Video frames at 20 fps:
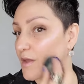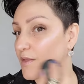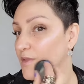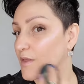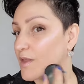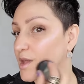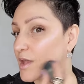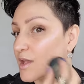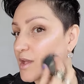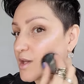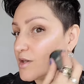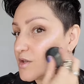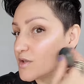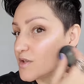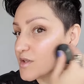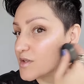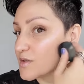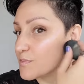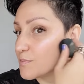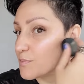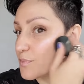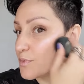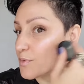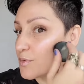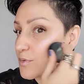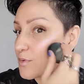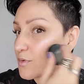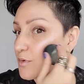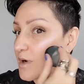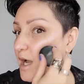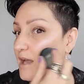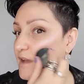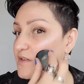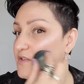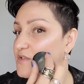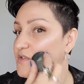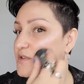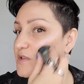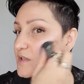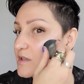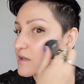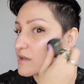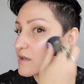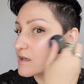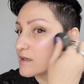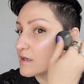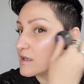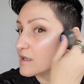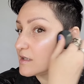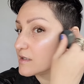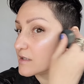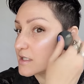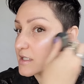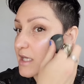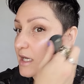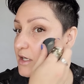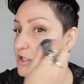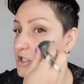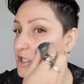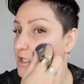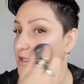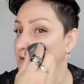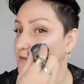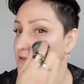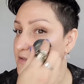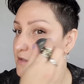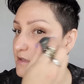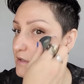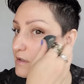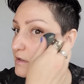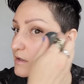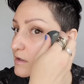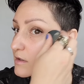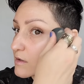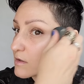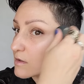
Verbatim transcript: and then just press in sections